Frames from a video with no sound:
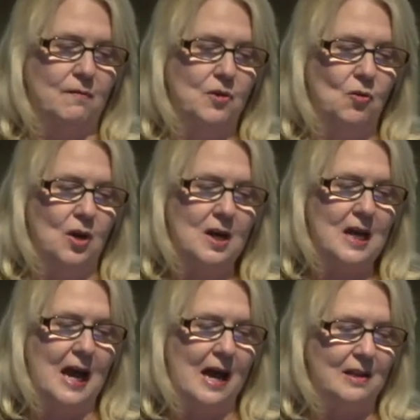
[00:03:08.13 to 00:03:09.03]
if you look
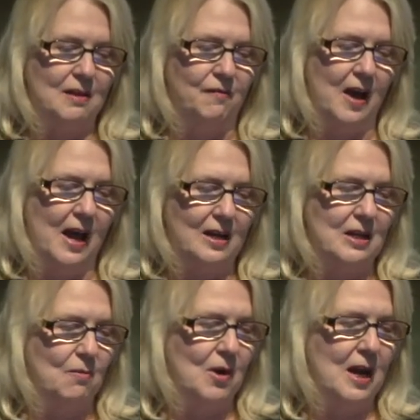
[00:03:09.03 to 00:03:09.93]
at the fact
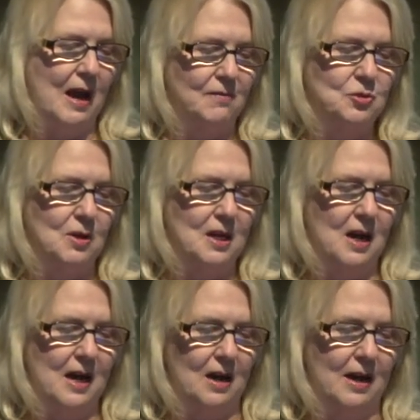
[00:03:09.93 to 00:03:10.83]
that we have
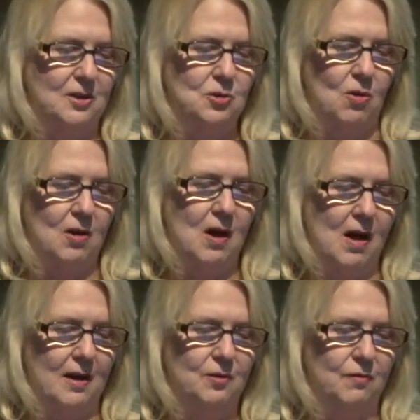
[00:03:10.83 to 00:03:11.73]
29 Electoral
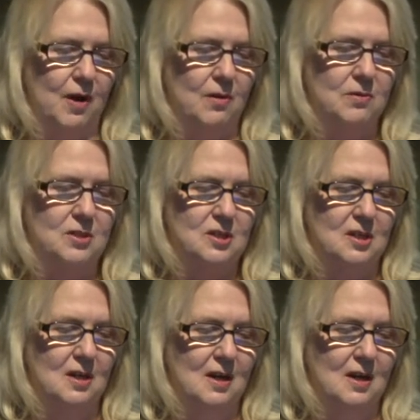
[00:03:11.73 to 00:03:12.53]
College votes,